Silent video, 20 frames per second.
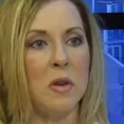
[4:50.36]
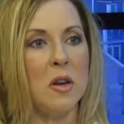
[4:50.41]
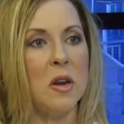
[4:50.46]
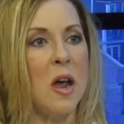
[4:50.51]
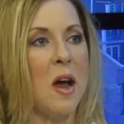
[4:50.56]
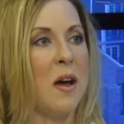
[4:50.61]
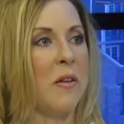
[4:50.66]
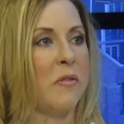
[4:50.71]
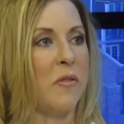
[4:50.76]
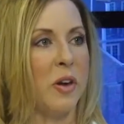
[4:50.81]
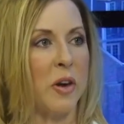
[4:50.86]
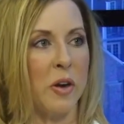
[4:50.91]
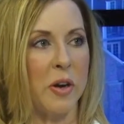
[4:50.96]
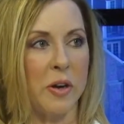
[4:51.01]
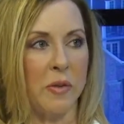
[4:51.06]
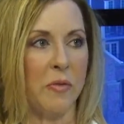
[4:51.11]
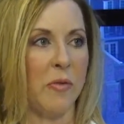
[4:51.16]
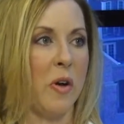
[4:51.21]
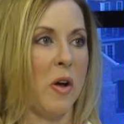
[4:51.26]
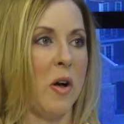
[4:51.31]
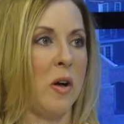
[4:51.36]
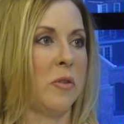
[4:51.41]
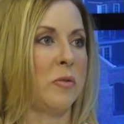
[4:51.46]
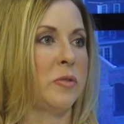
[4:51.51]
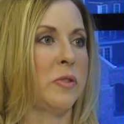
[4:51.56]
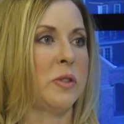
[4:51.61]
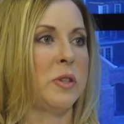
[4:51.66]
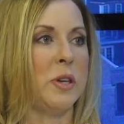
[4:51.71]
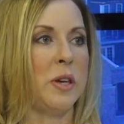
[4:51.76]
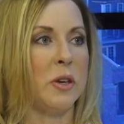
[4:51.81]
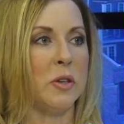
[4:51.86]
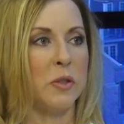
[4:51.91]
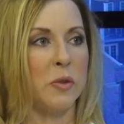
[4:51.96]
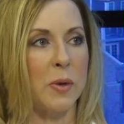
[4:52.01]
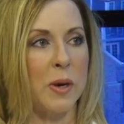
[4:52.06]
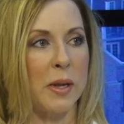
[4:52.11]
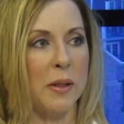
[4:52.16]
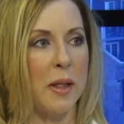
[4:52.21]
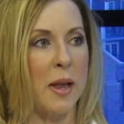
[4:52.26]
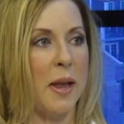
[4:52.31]
not very involved. Here's
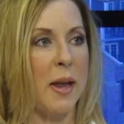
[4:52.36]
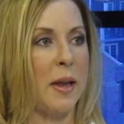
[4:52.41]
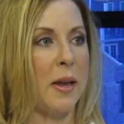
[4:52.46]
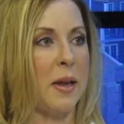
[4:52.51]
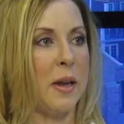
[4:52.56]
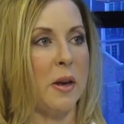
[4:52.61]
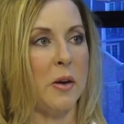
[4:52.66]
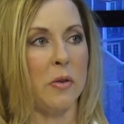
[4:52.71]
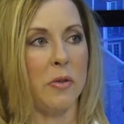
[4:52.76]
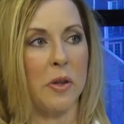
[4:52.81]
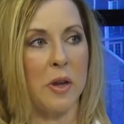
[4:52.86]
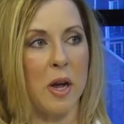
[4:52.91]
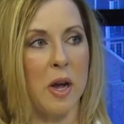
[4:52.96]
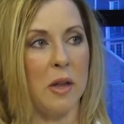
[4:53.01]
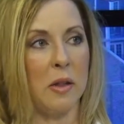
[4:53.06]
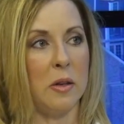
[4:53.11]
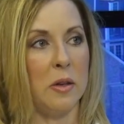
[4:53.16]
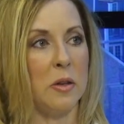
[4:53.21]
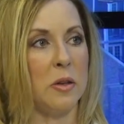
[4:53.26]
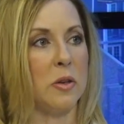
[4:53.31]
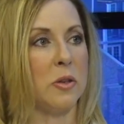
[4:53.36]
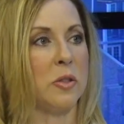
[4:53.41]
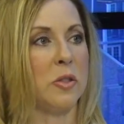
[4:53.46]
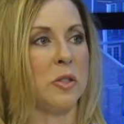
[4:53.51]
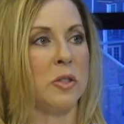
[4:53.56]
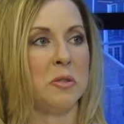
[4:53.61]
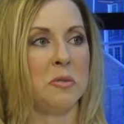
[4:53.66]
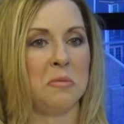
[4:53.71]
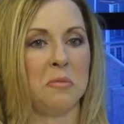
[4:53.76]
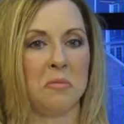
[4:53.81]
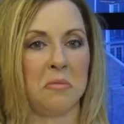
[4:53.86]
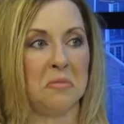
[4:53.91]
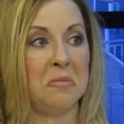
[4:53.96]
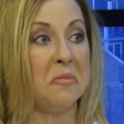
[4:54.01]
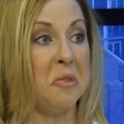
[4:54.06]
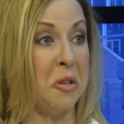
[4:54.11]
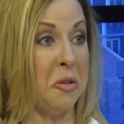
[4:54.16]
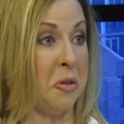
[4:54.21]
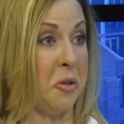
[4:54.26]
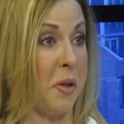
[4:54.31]
what I like, here are the colors.
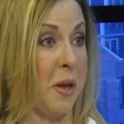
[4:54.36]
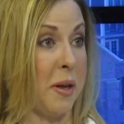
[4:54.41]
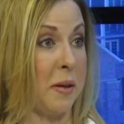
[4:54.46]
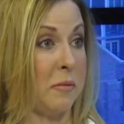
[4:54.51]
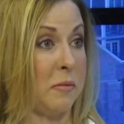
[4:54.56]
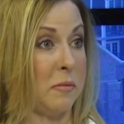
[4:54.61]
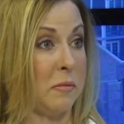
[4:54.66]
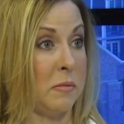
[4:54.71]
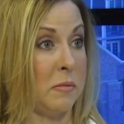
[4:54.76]
You do that.